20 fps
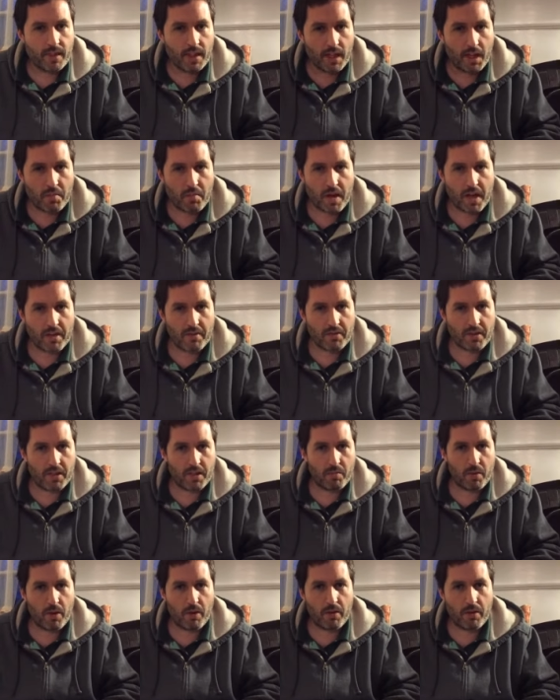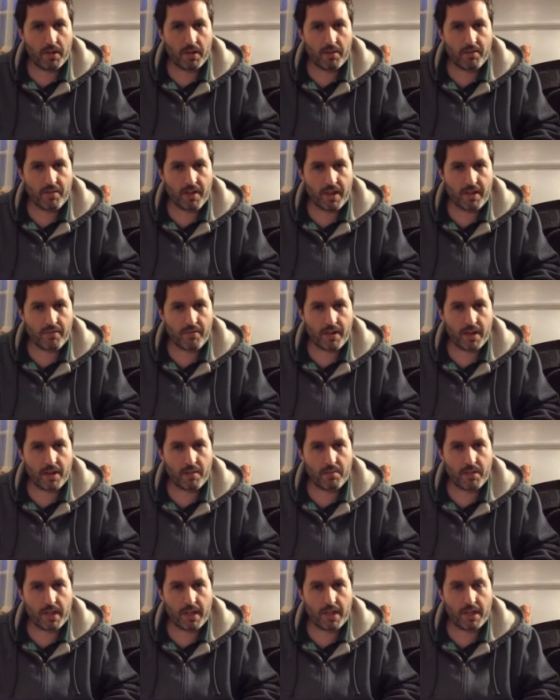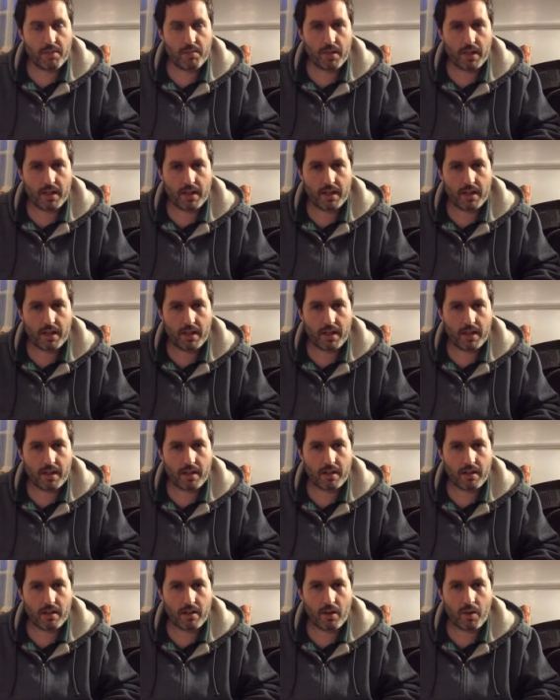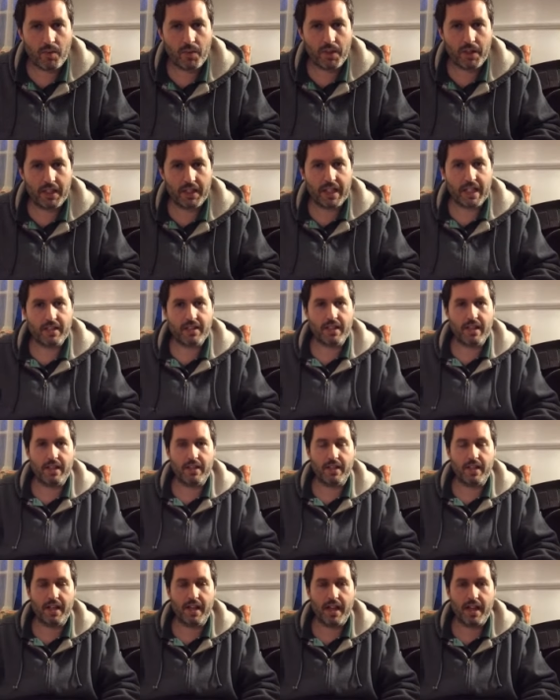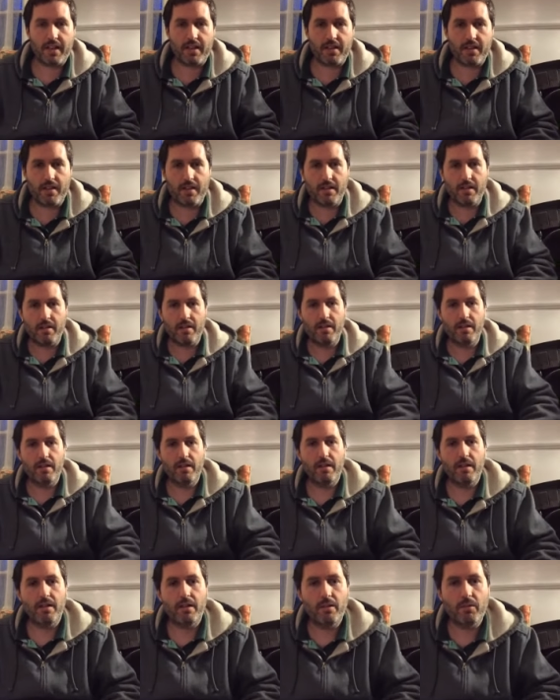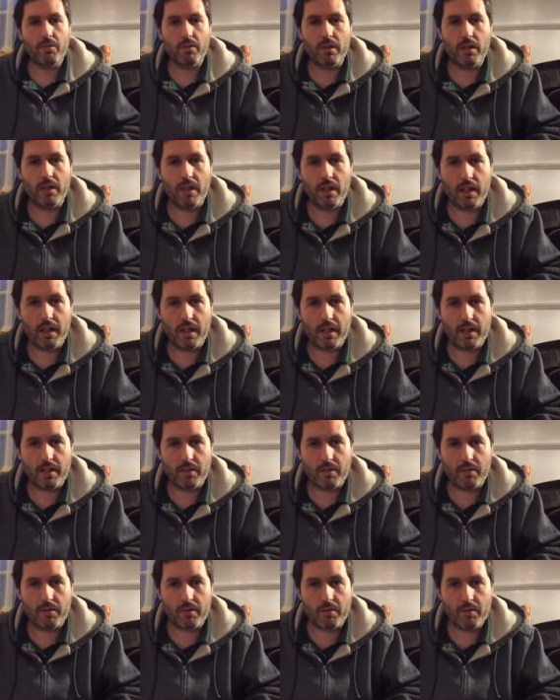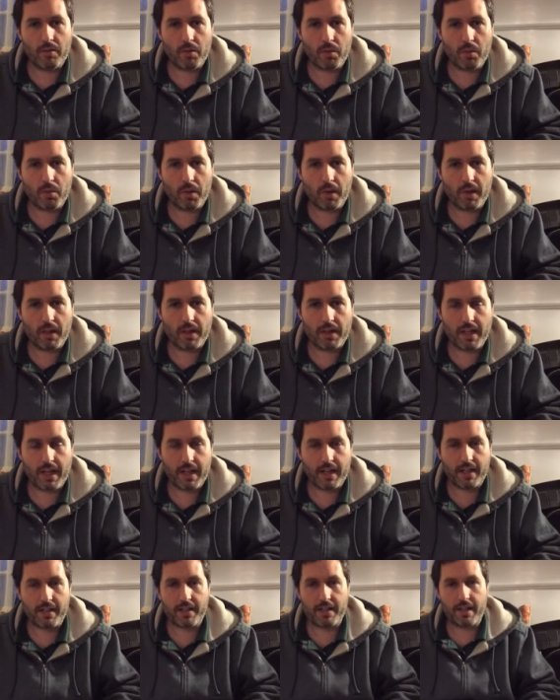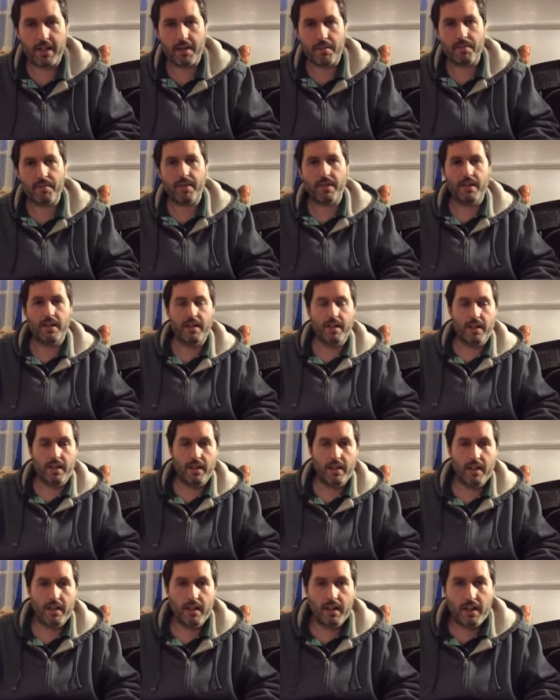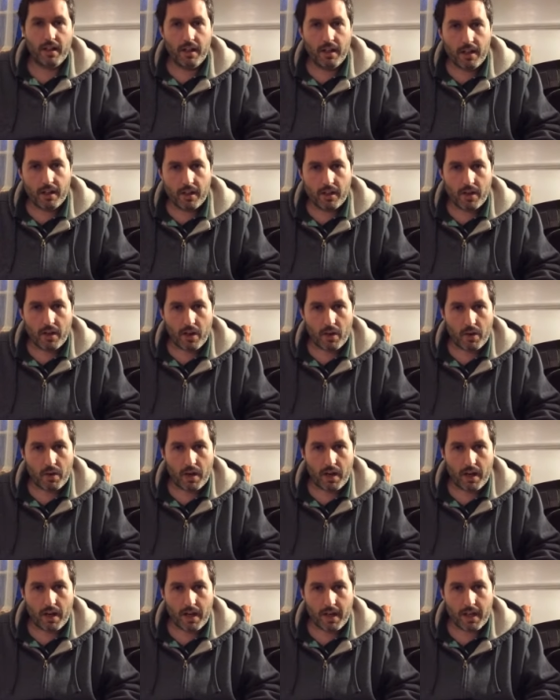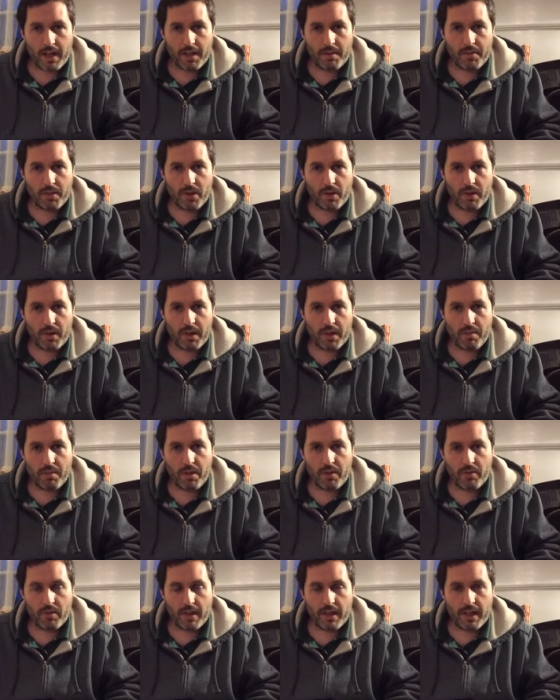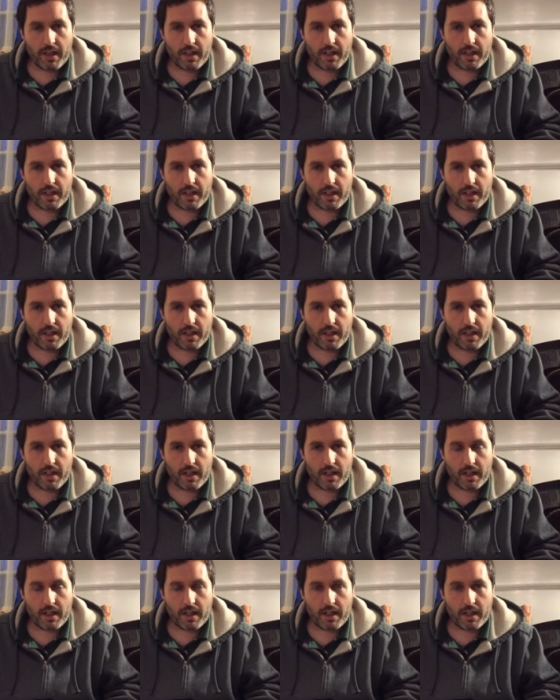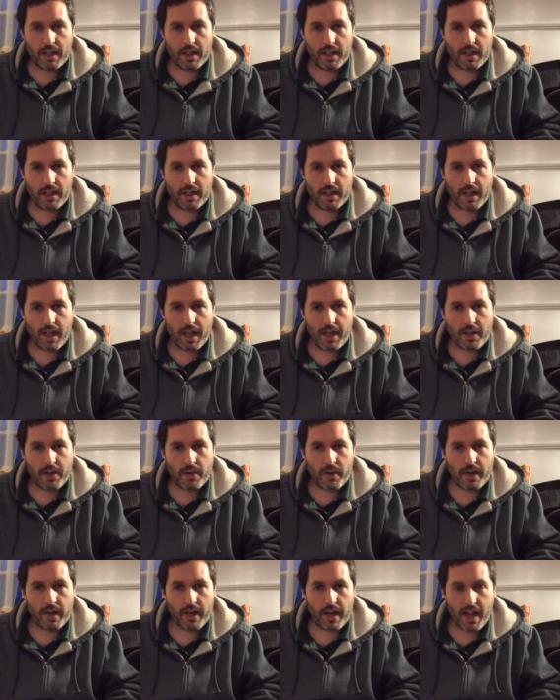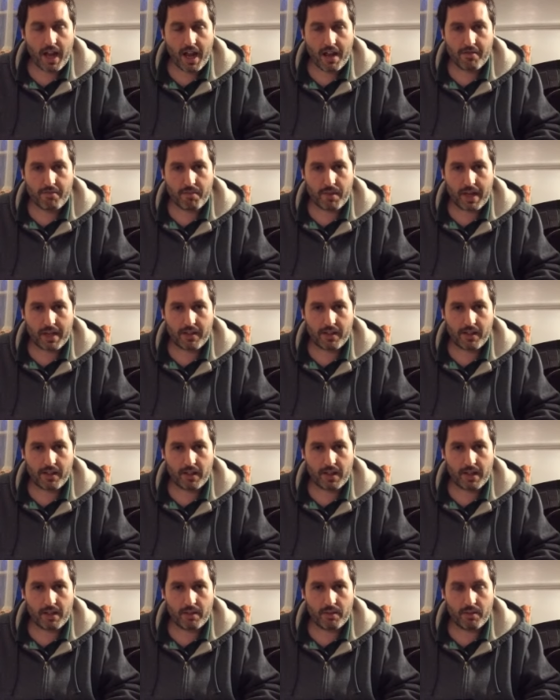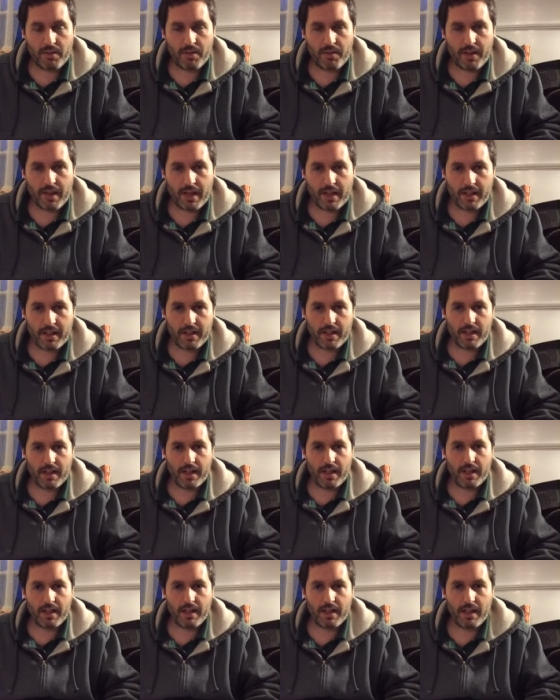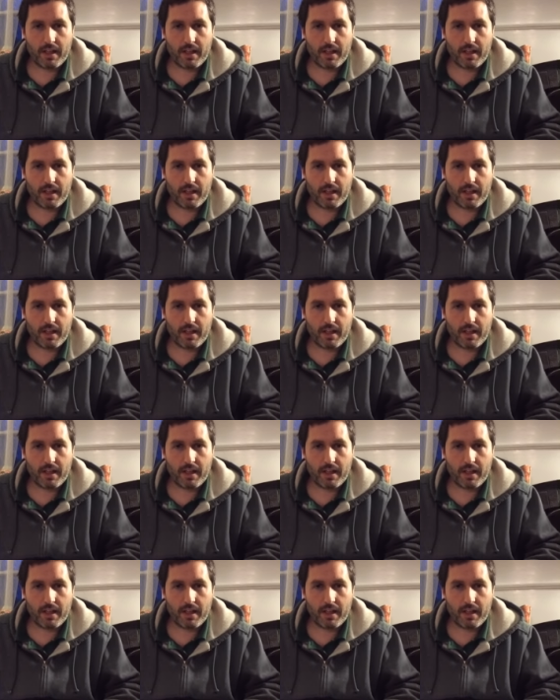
I may have just broken the fake fireplace, but uh, hopefully that's not the case. We'll, uh, we'll work on that next time. So I am going to be reading uh, an entry and a half, basically. We've got uh,